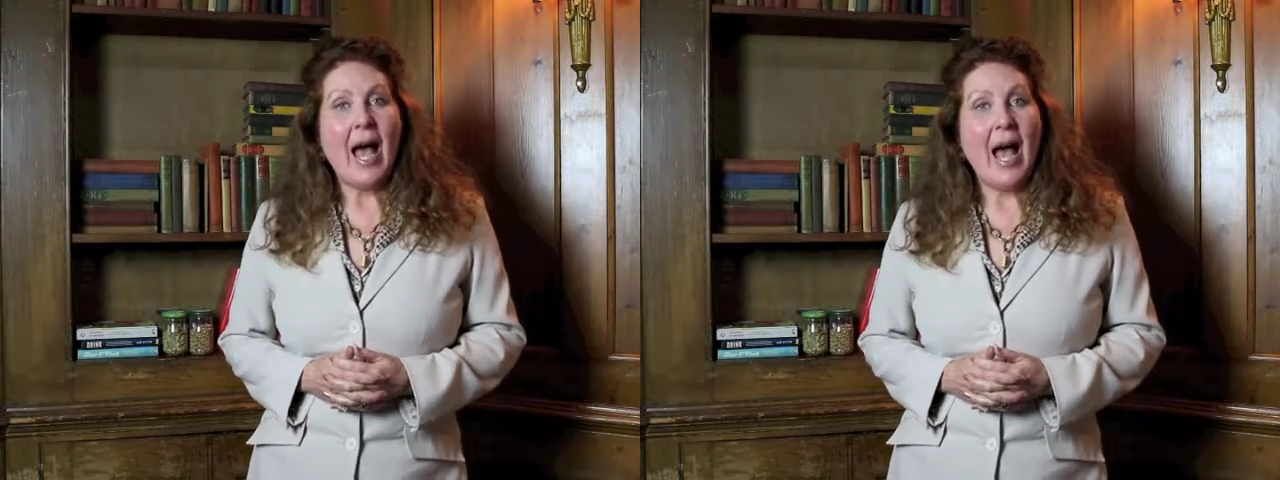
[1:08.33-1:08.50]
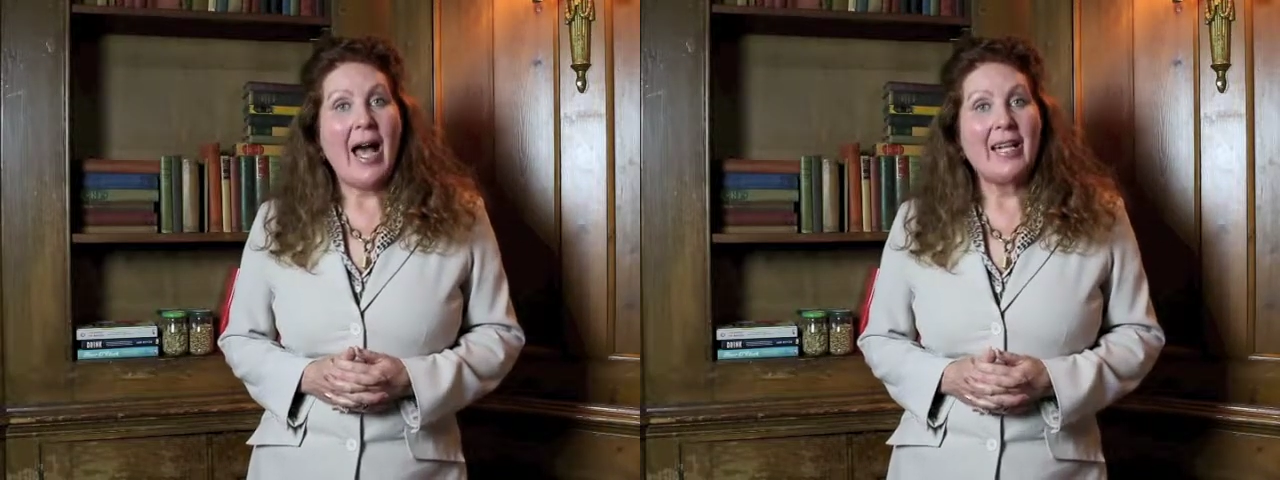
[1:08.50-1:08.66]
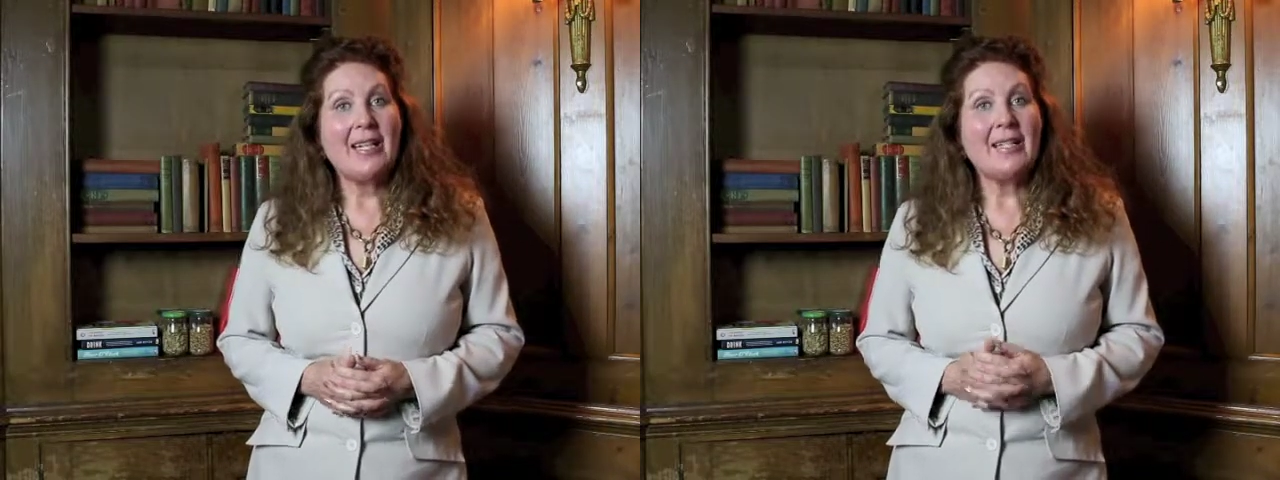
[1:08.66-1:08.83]

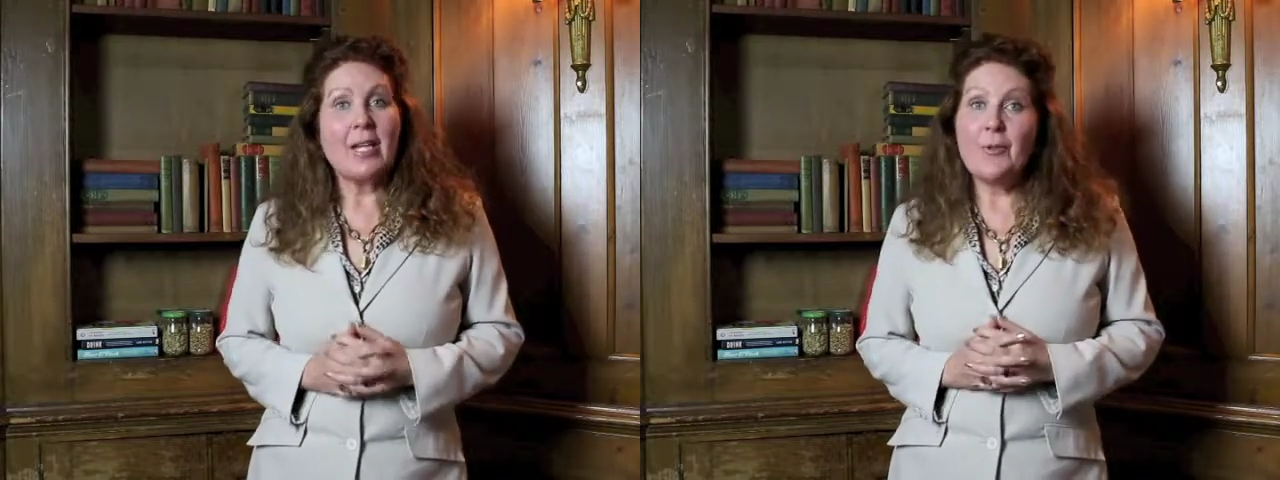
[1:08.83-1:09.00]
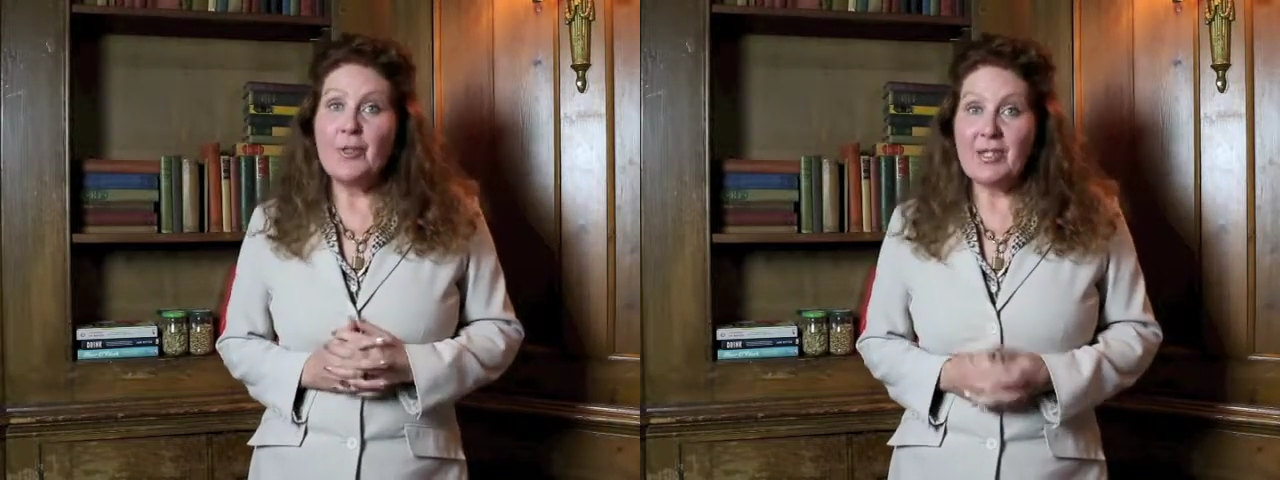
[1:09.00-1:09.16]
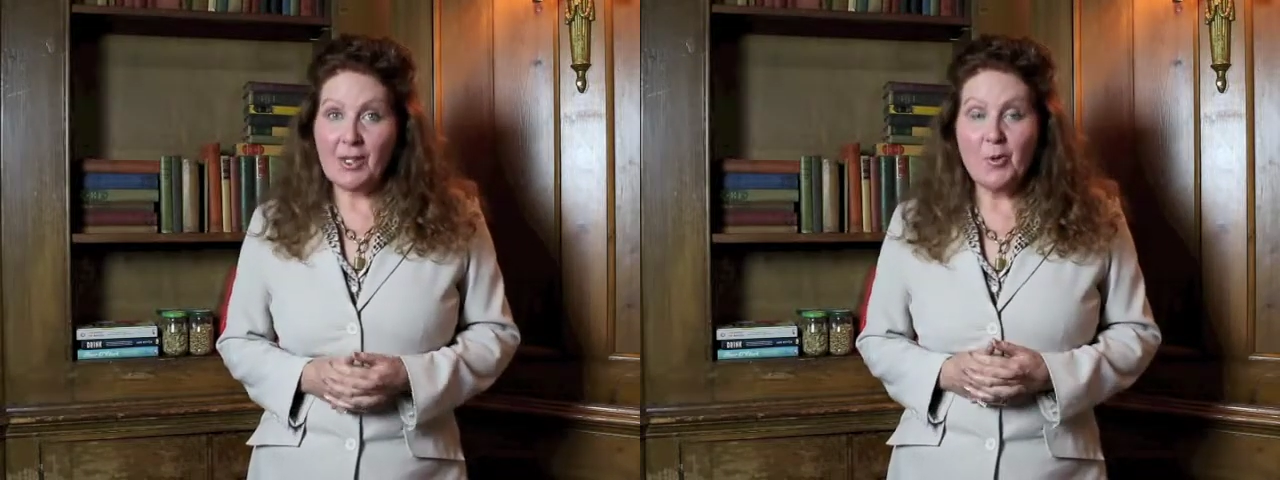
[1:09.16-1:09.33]
and at
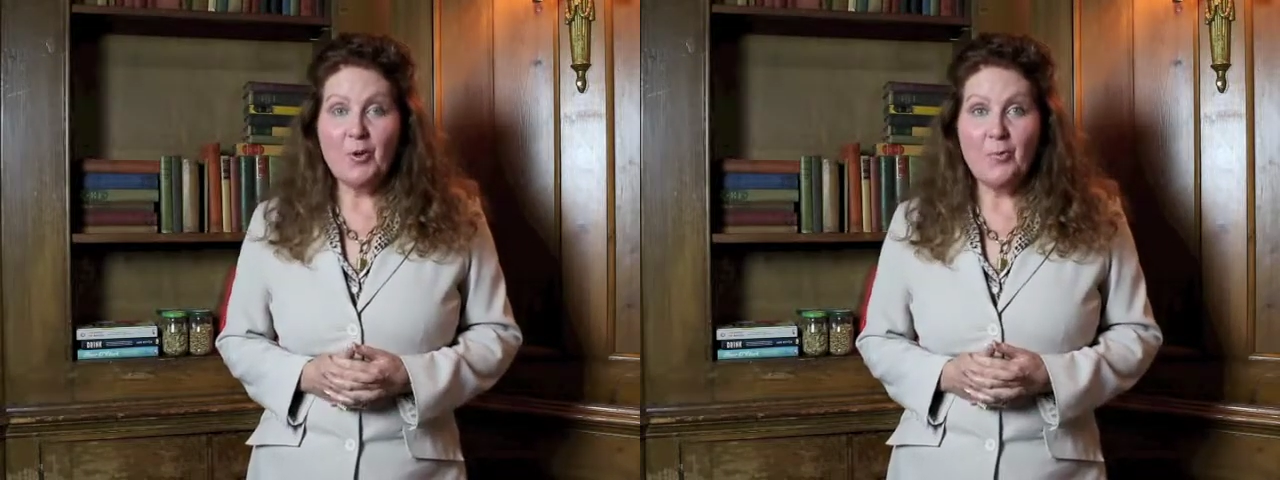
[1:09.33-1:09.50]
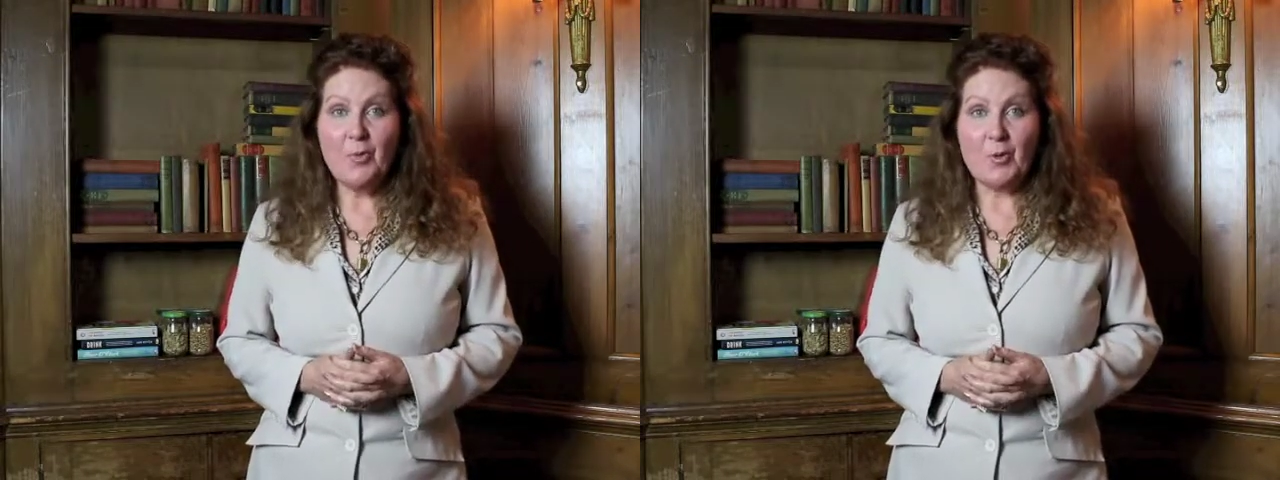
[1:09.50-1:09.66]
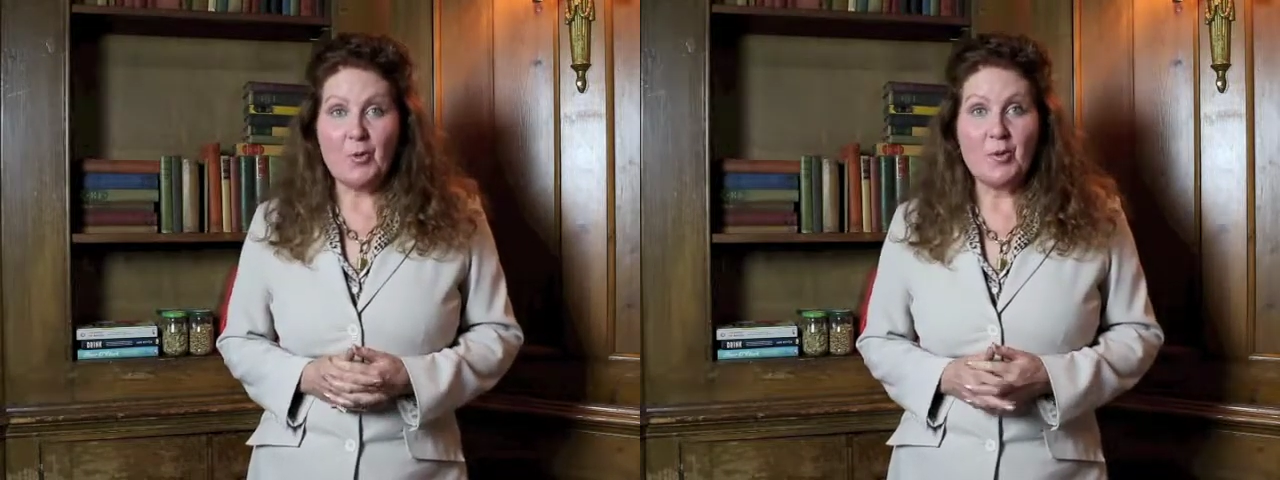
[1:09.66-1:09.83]
the School
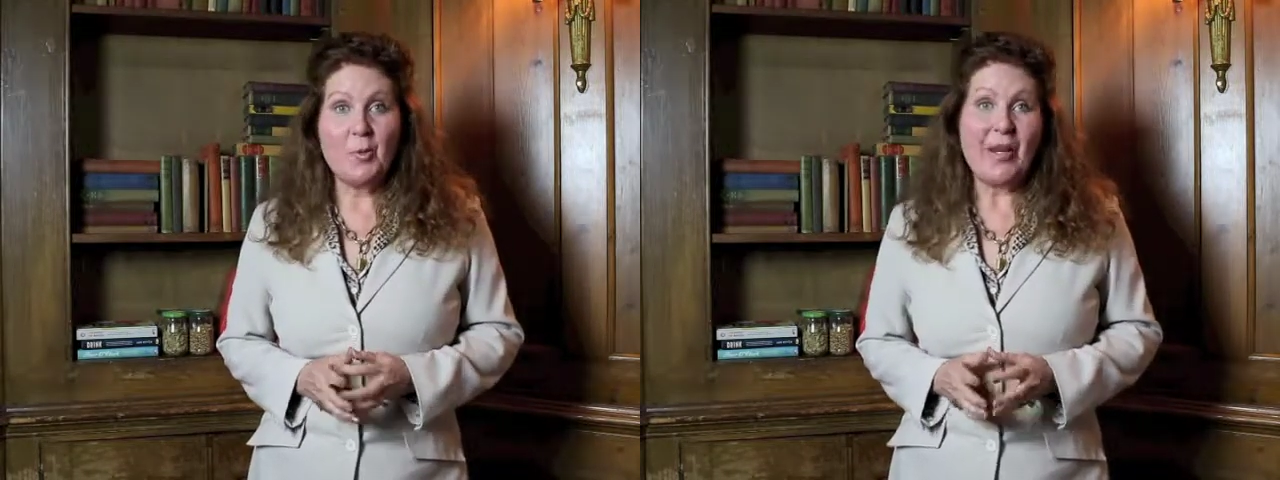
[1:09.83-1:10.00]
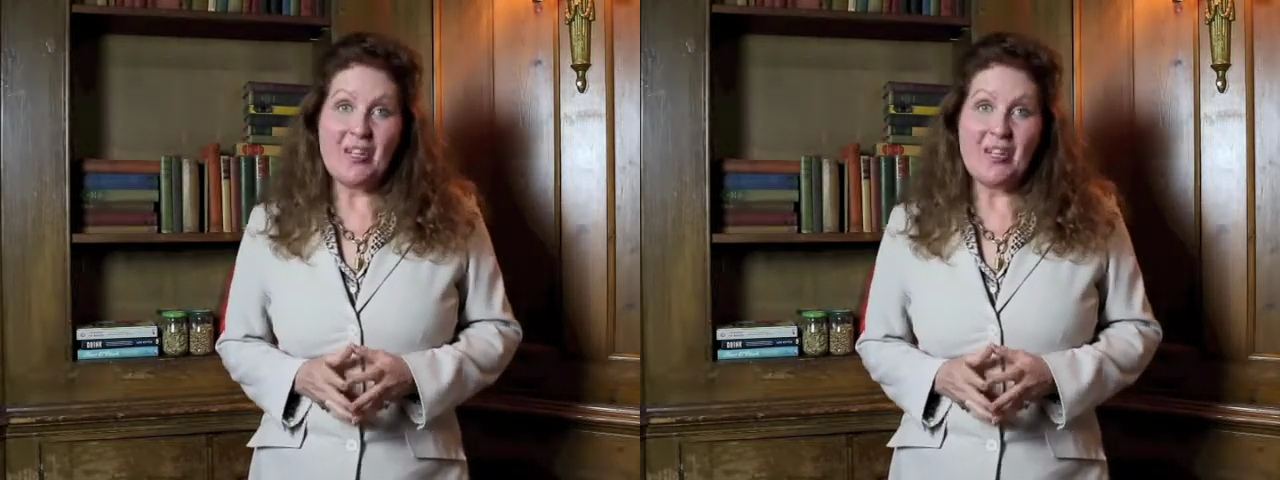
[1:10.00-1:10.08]
of Booze we